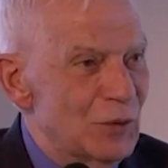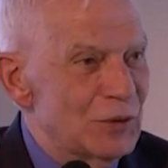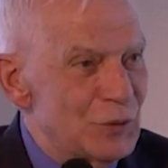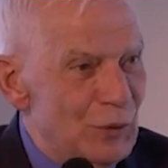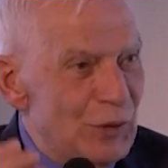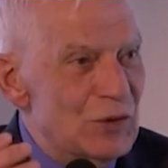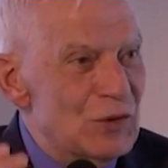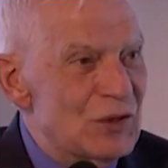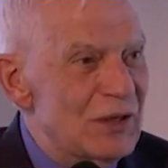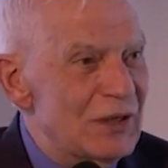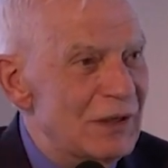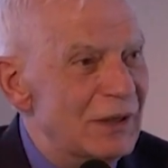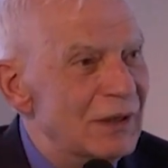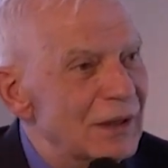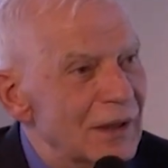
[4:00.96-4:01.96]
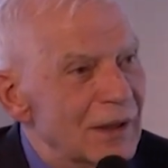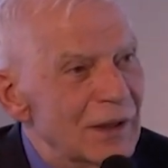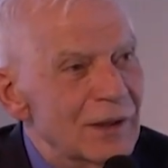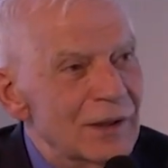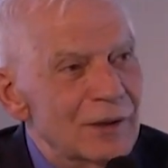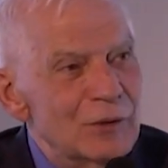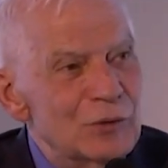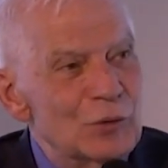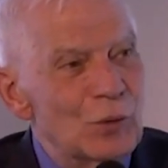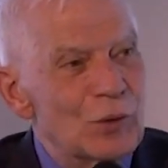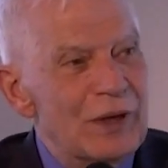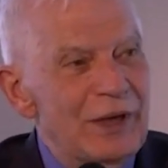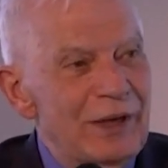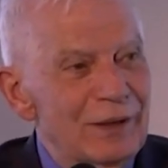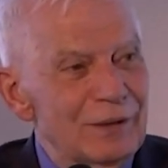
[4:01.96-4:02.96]
to a tranchee to
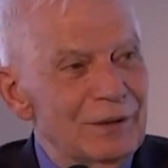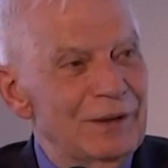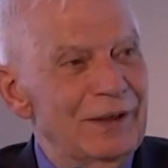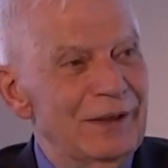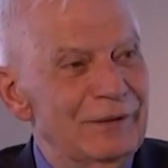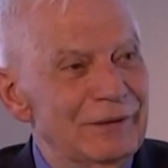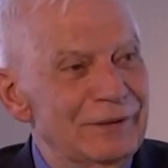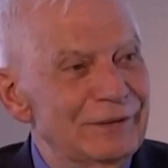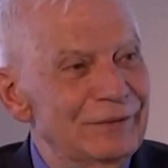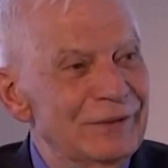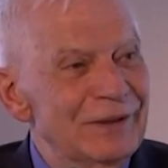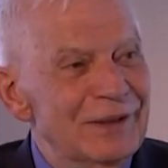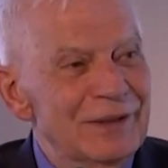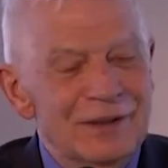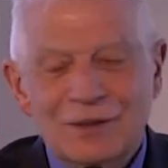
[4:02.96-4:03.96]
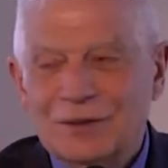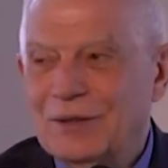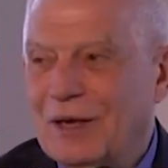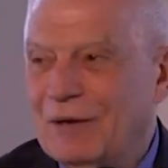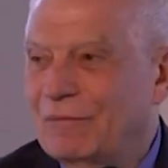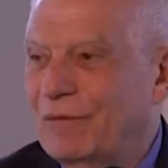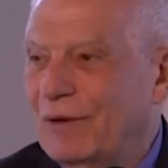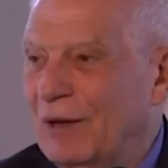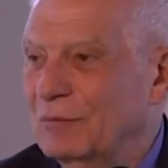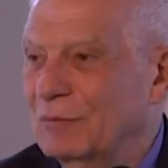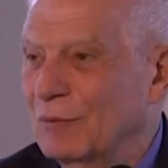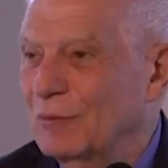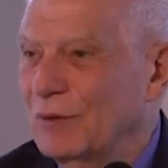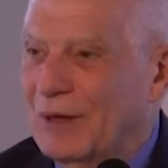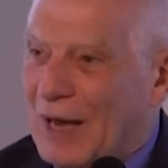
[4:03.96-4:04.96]
kill their, their
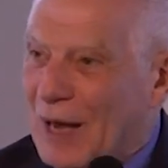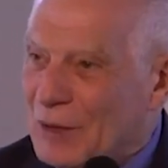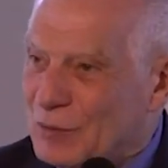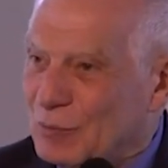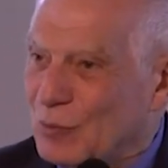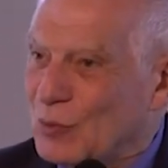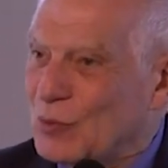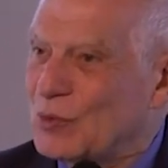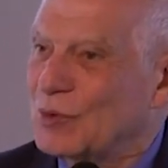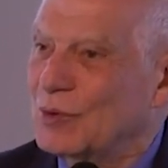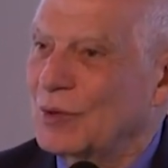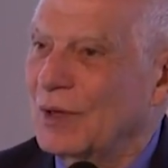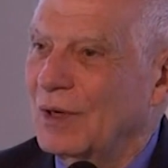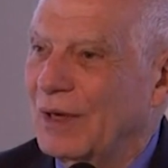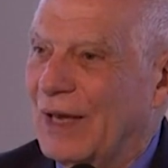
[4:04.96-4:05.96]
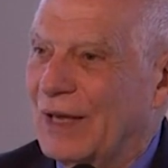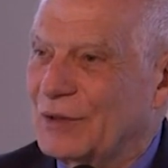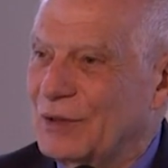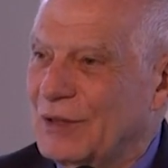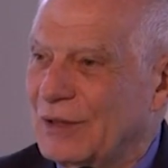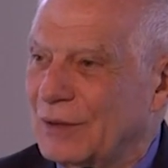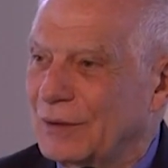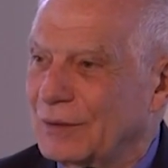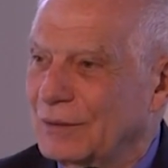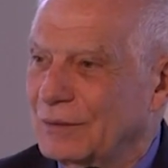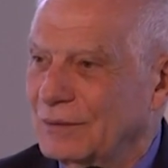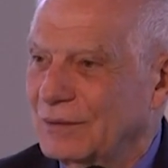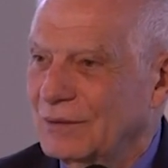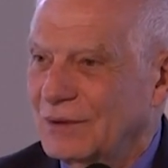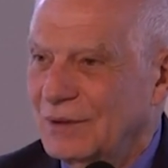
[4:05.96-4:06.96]
friend of the Erasmus last year.
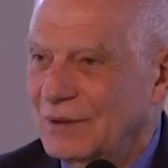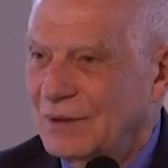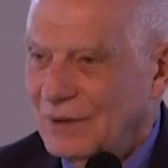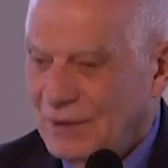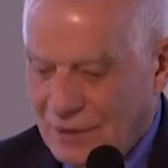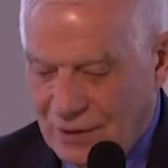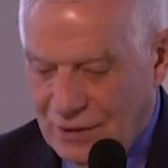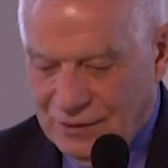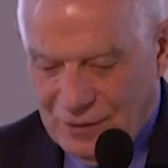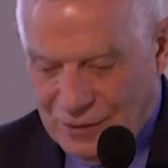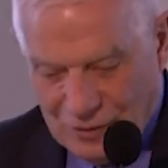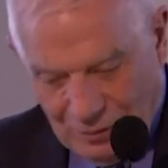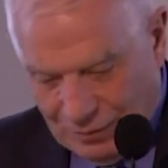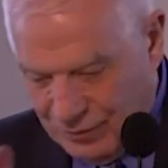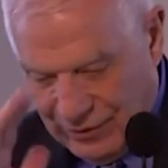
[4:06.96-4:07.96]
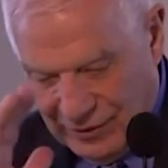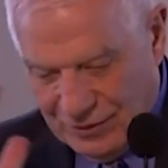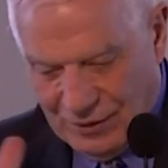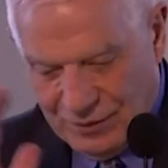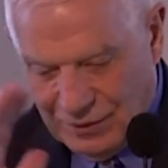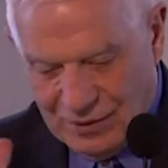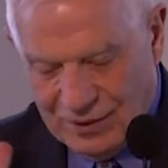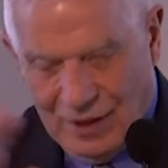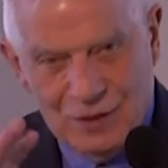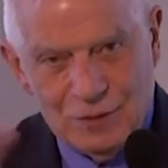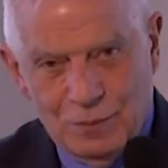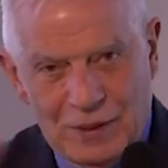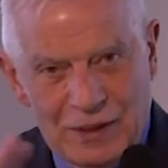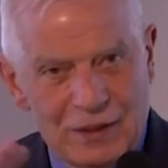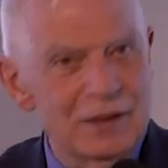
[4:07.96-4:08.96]
It is something that it has
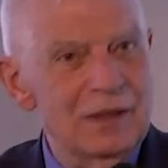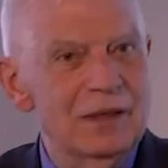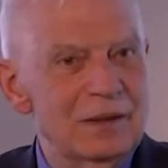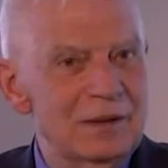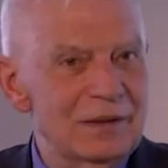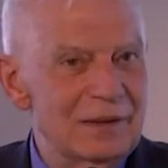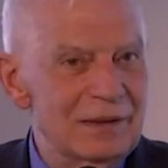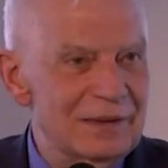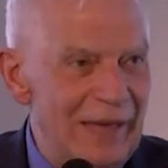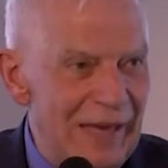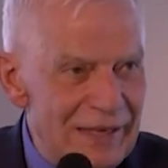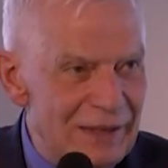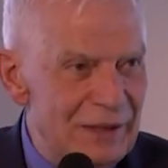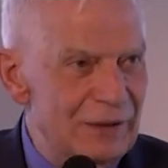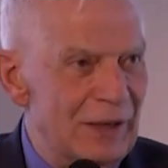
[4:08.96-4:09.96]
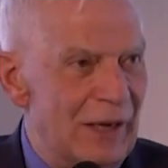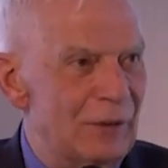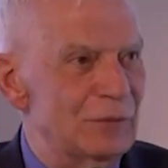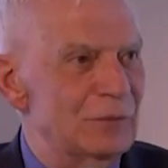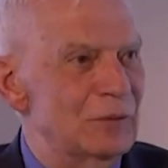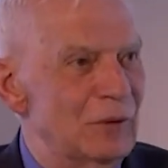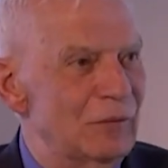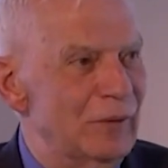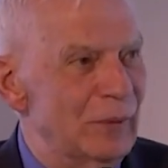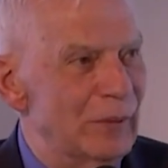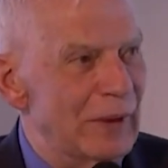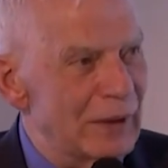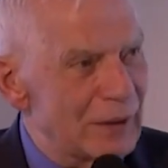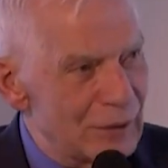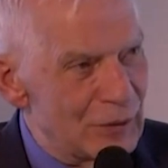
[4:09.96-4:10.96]
been taken out of
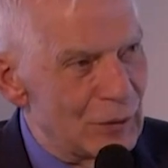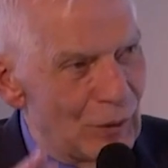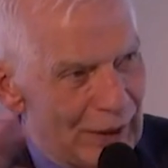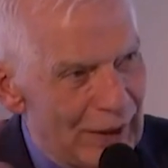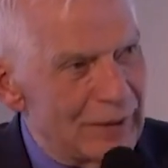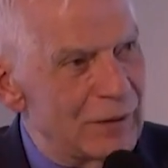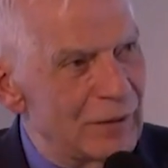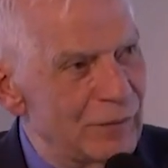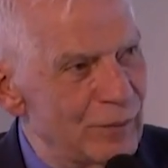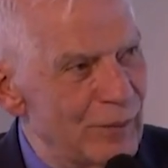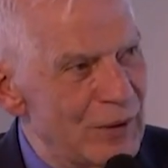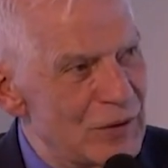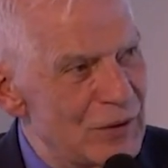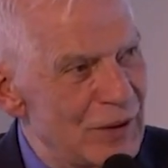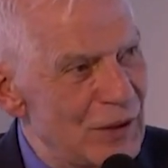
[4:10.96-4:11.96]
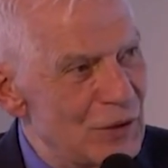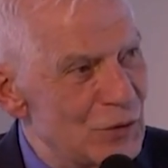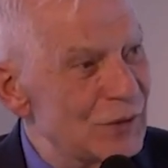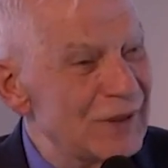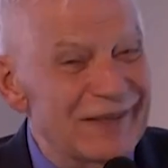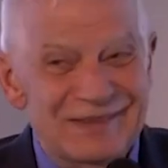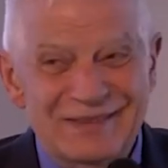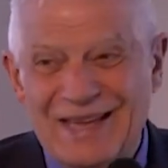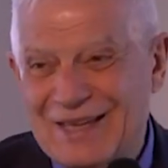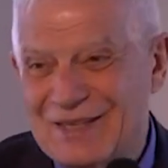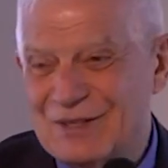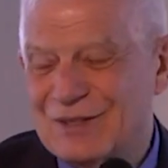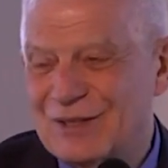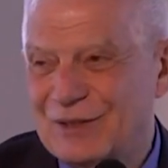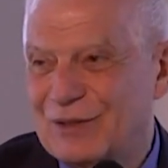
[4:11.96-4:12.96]
our collective imagination, and
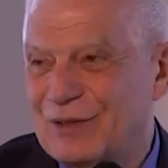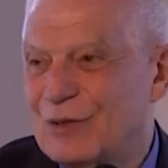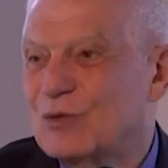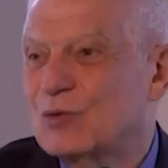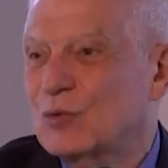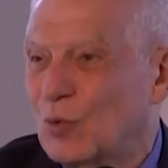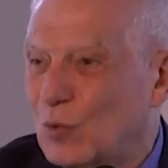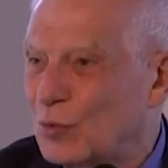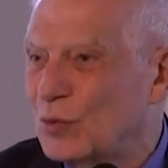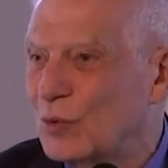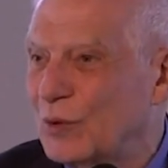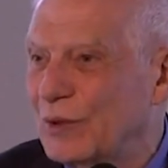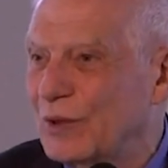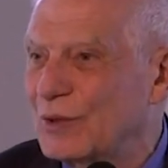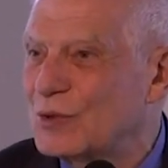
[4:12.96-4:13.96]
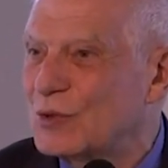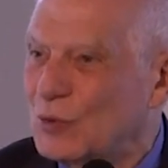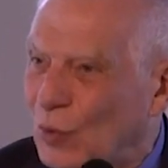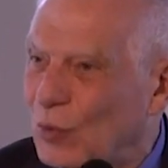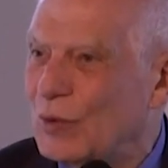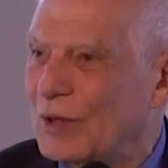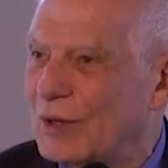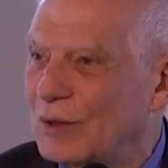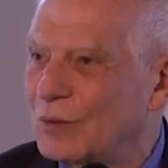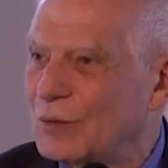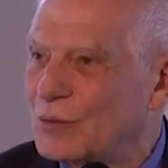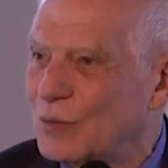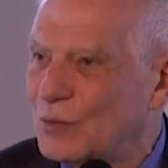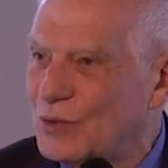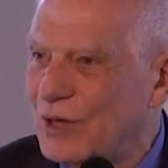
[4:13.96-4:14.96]
that's an extraordinary historical
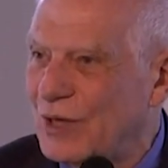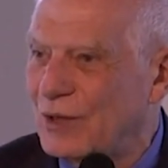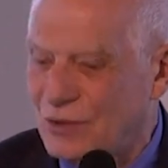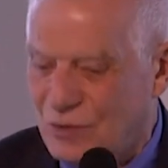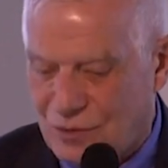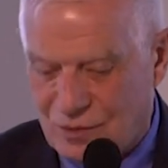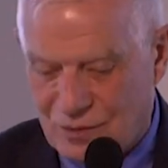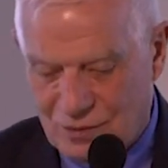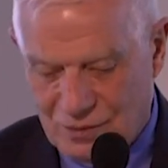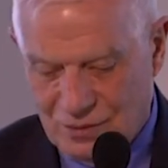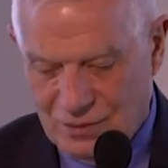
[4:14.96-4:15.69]
success.